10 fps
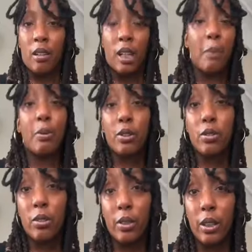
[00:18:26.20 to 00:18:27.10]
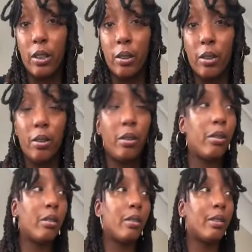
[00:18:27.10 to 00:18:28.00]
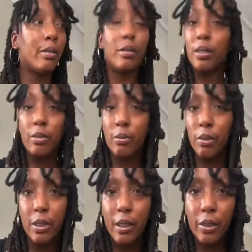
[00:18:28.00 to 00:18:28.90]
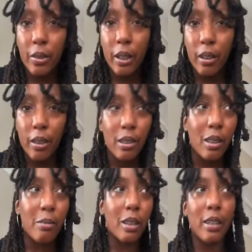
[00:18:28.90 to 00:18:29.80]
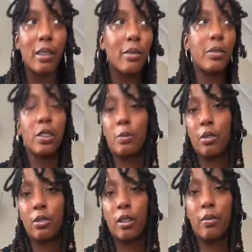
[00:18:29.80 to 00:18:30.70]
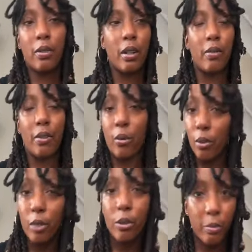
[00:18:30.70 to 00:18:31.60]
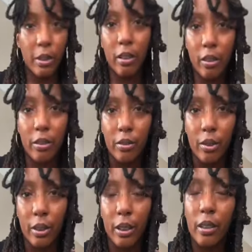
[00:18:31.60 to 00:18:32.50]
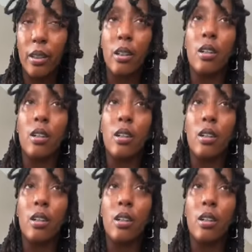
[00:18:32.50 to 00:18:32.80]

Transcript: that person over here, it's not a threat, because I'm not in love with this person. If I were, we'd be together, okay?